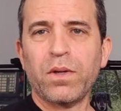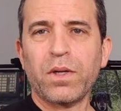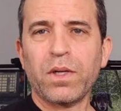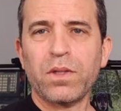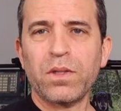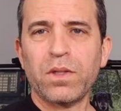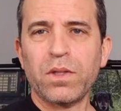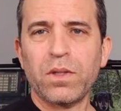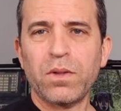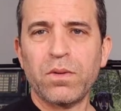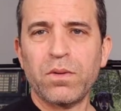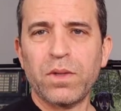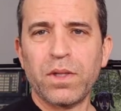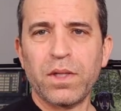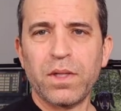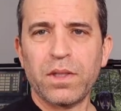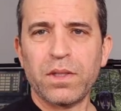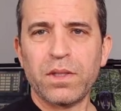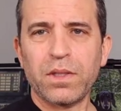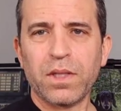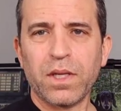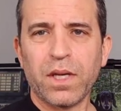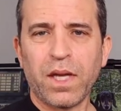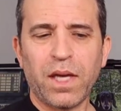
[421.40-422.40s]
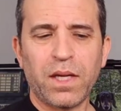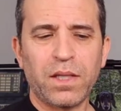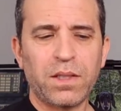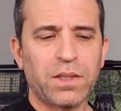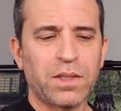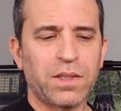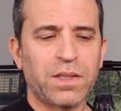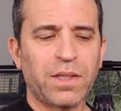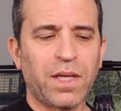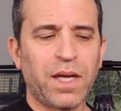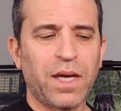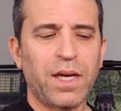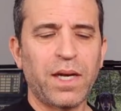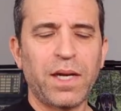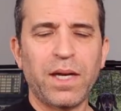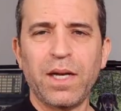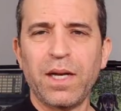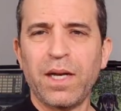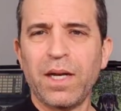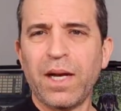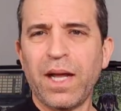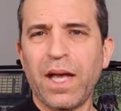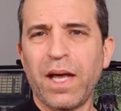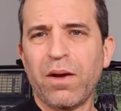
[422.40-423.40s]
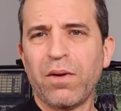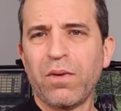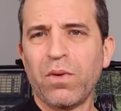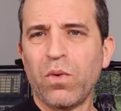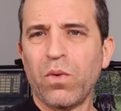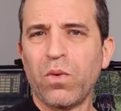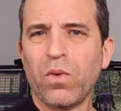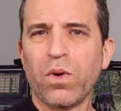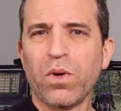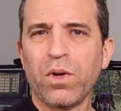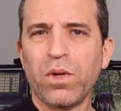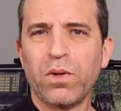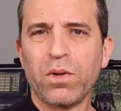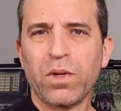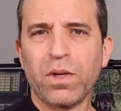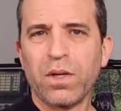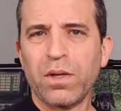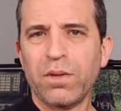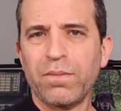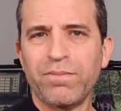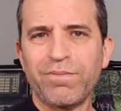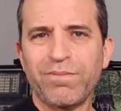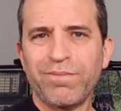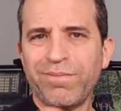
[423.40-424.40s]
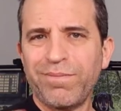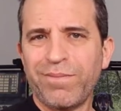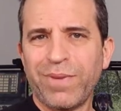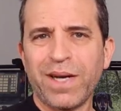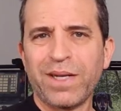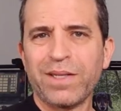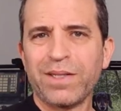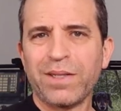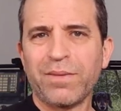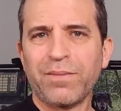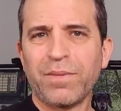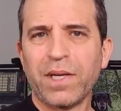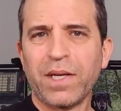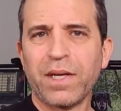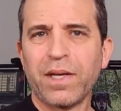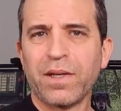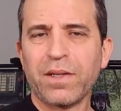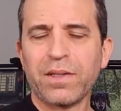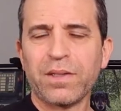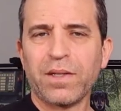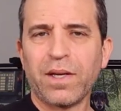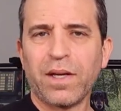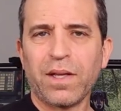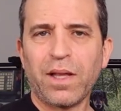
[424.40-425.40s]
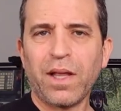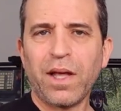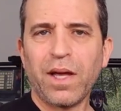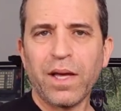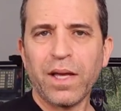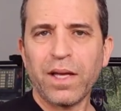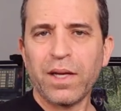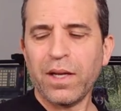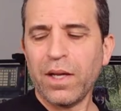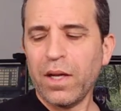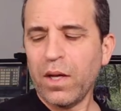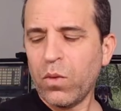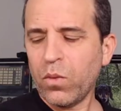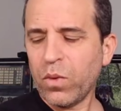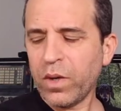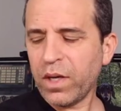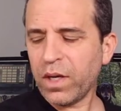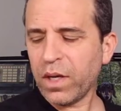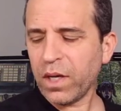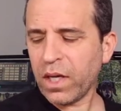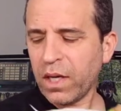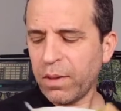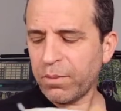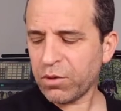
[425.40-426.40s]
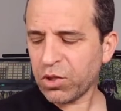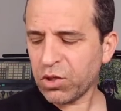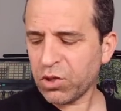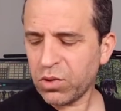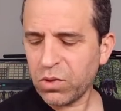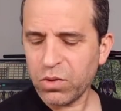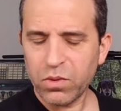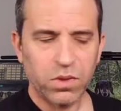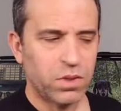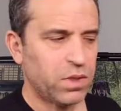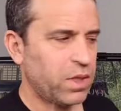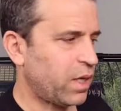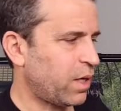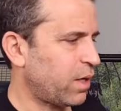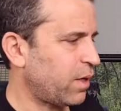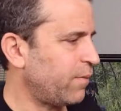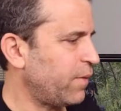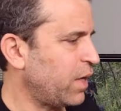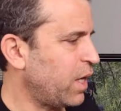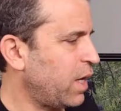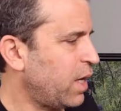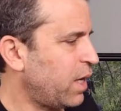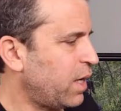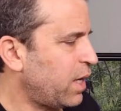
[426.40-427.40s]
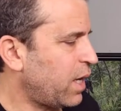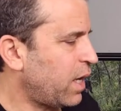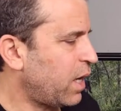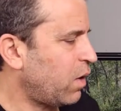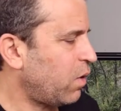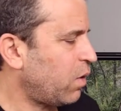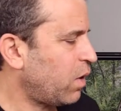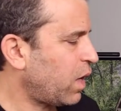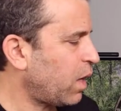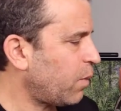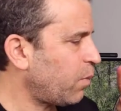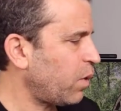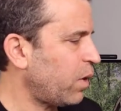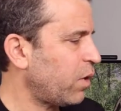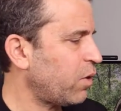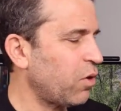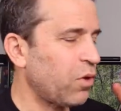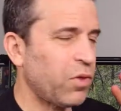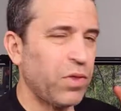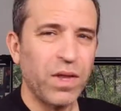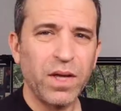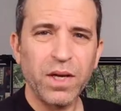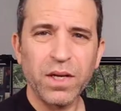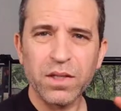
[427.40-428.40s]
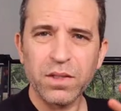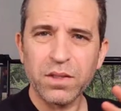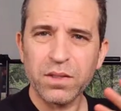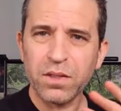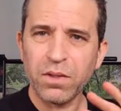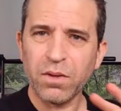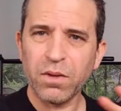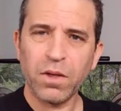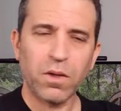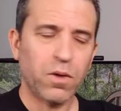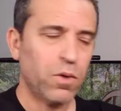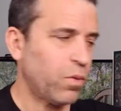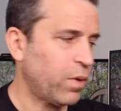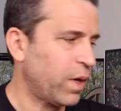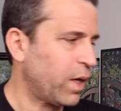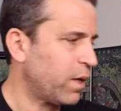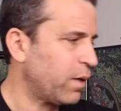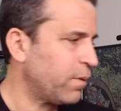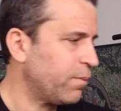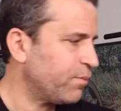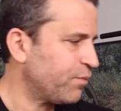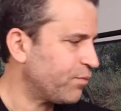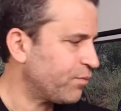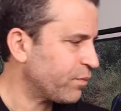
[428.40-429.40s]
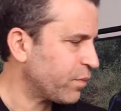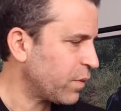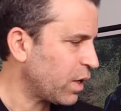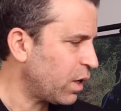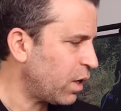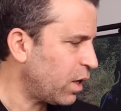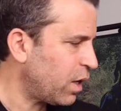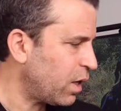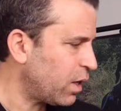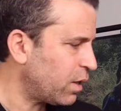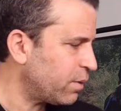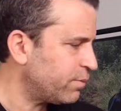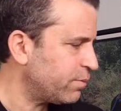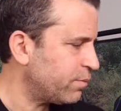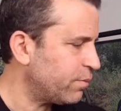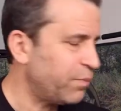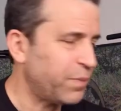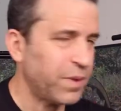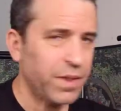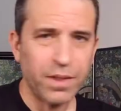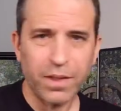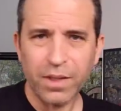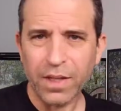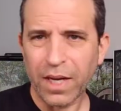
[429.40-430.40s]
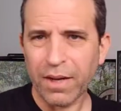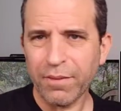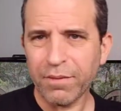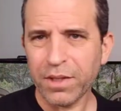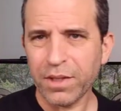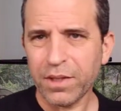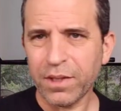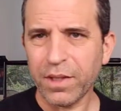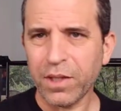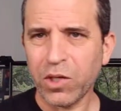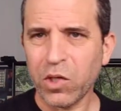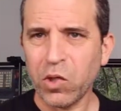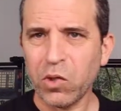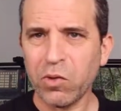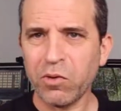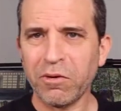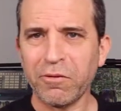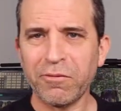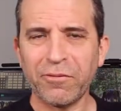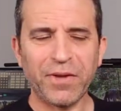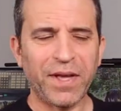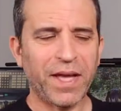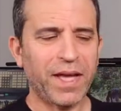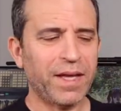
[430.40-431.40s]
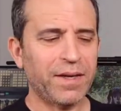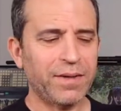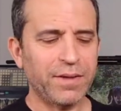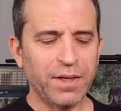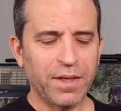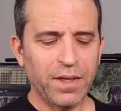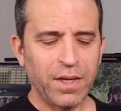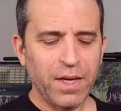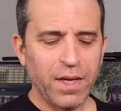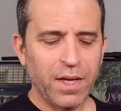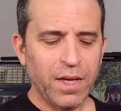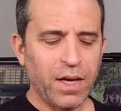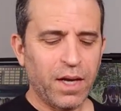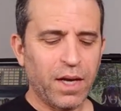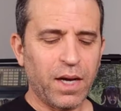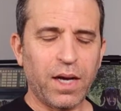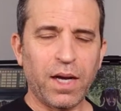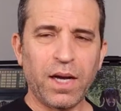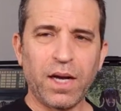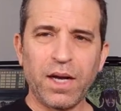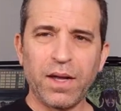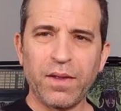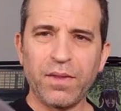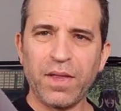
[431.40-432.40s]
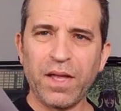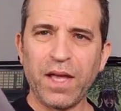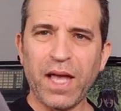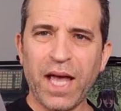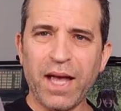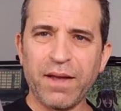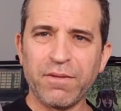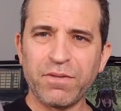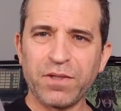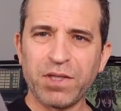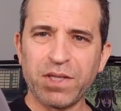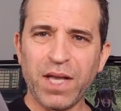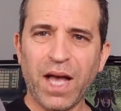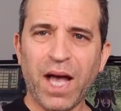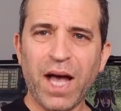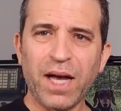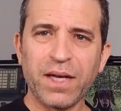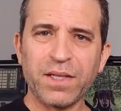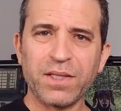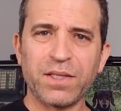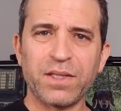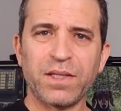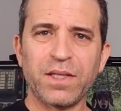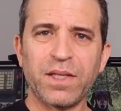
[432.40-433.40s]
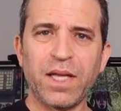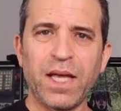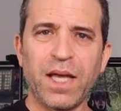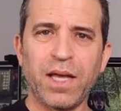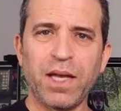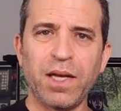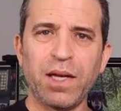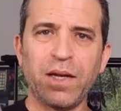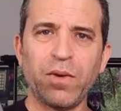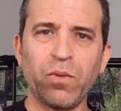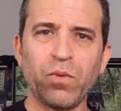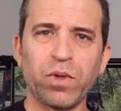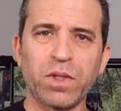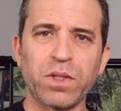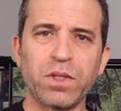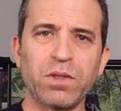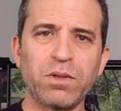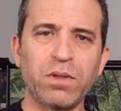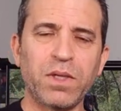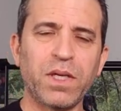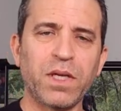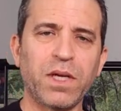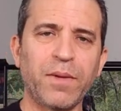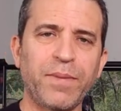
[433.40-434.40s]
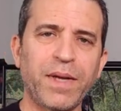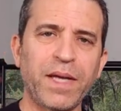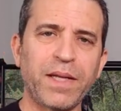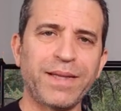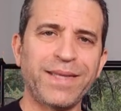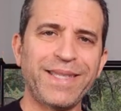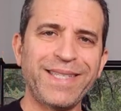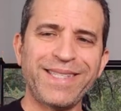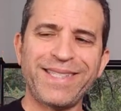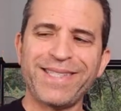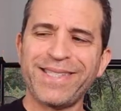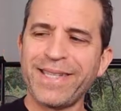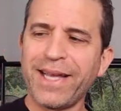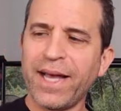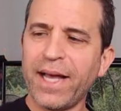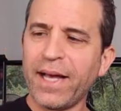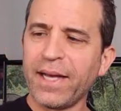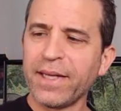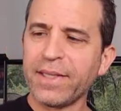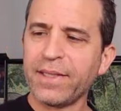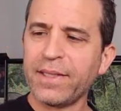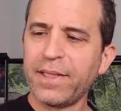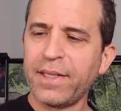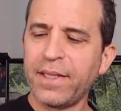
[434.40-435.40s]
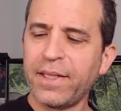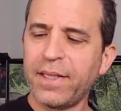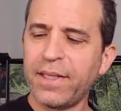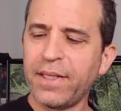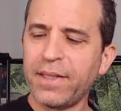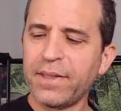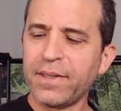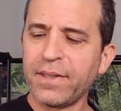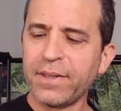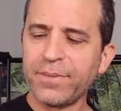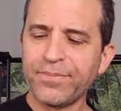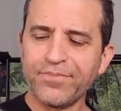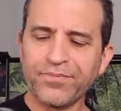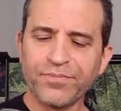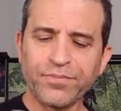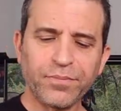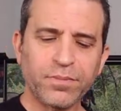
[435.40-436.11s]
you can do is again, just slide it in and out or you can buy something else online where you can keep your shoes there. Now, a couple other things, so you're aware, um, big, obviously, Kuru fan. Uh, they have socks, and what's unique about these socks is